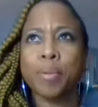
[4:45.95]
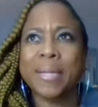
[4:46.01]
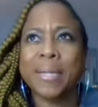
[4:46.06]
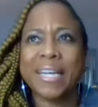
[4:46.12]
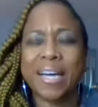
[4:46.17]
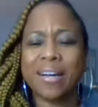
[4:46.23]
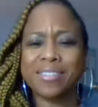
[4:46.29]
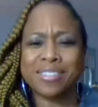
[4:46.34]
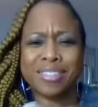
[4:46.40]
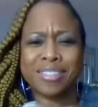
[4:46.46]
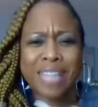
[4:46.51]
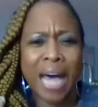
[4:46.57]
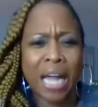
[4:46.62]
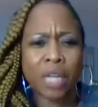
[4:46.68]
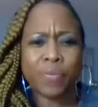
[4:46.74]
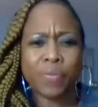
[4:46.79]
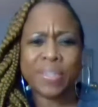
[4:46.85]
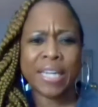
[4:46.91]
like a
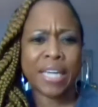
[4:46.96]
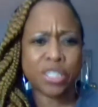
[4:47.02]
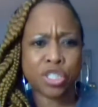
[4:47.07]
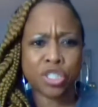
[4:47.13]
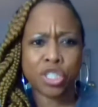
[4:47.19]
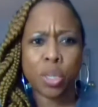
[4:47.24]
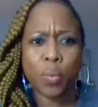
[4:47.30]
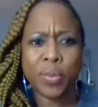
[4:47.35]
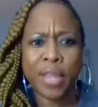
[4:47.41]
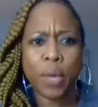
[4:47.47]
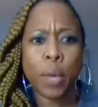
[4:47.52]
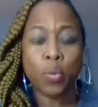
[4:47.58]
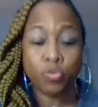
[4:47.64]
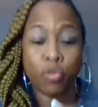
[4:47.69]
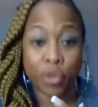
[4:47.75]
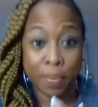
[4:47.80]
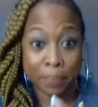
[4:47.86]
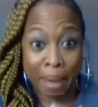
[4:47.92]
solid relationship where they
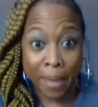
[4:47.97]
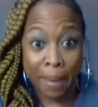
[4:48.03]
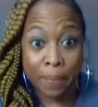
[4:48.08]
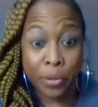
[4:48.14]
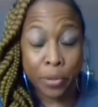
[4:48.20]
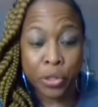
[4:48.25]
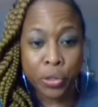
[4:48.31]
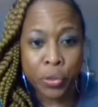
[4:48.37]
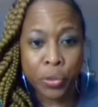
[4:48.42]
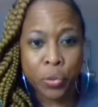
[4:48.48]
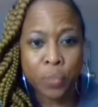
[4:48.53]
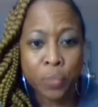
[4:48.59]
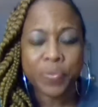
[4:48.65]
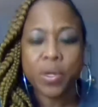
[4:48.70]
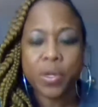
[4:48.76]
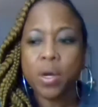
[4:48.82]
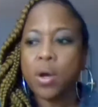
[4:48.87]
will remember you.